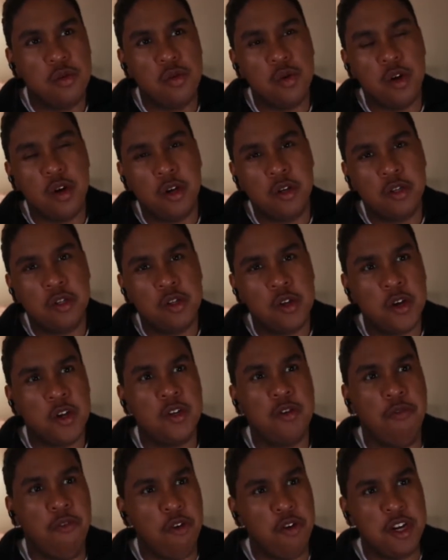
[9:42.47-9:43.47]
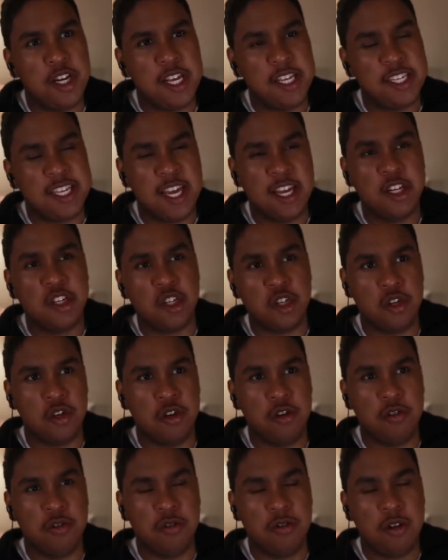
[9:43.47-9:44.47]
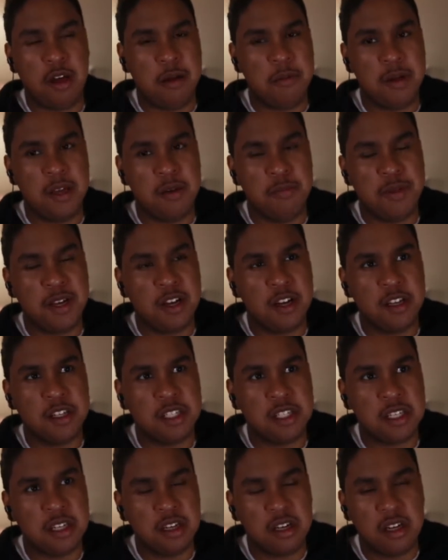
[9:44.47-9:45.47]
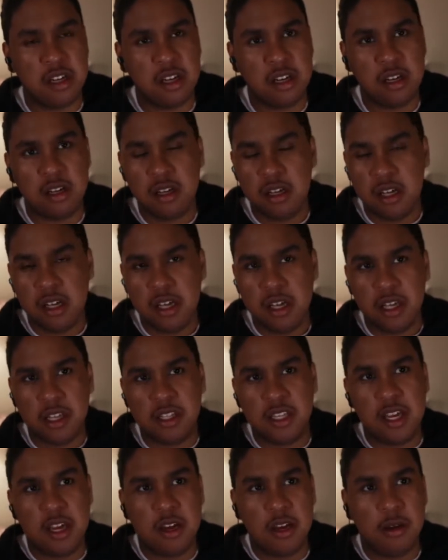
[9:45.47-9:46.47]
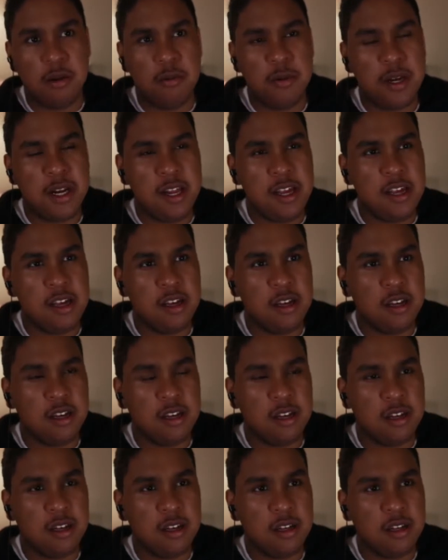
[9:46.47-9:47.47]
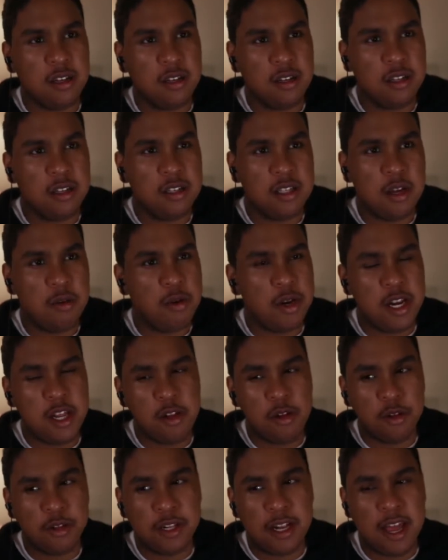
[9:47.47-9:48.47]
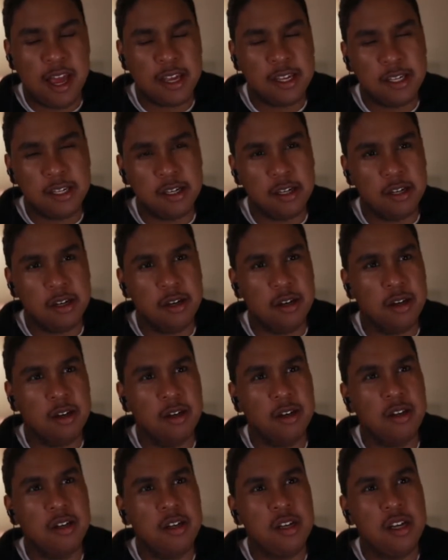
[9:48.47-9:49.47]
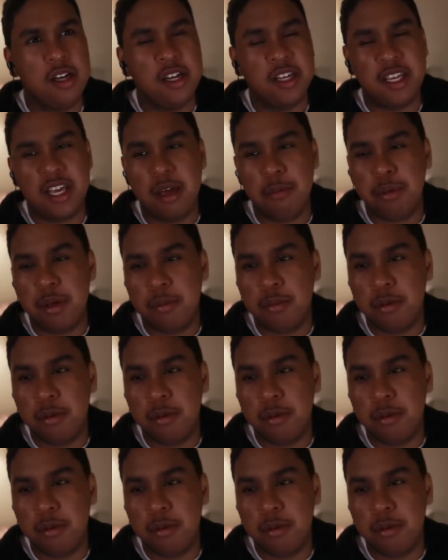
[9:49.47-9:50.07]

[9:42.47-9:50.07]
search for this answer. I mean, because they really don't like gay people.